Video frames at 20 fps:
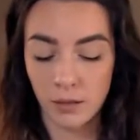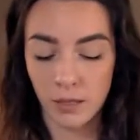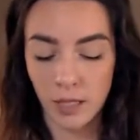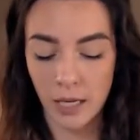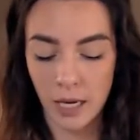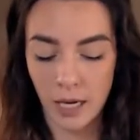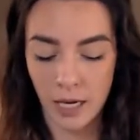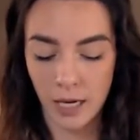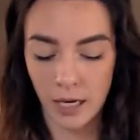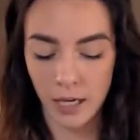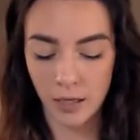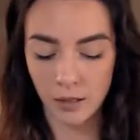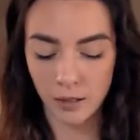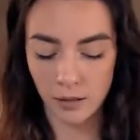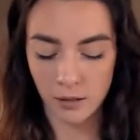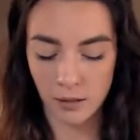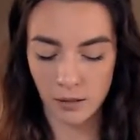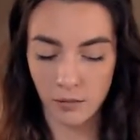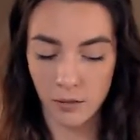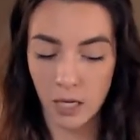Okay,
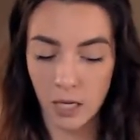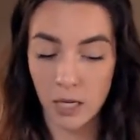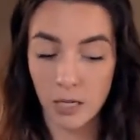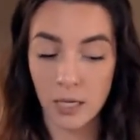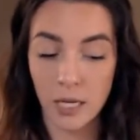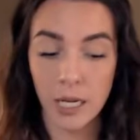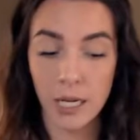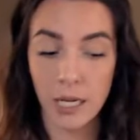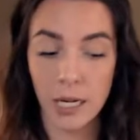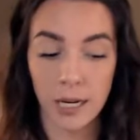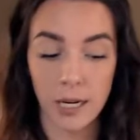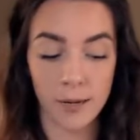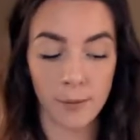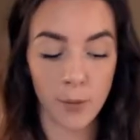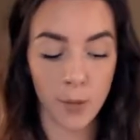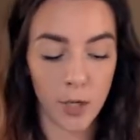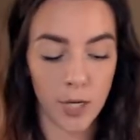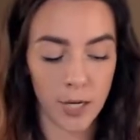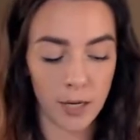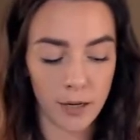you can't take it
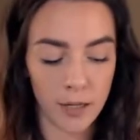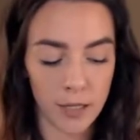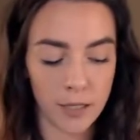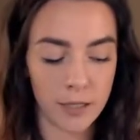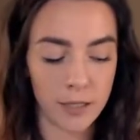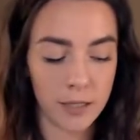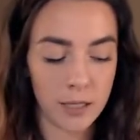anymore, Aries.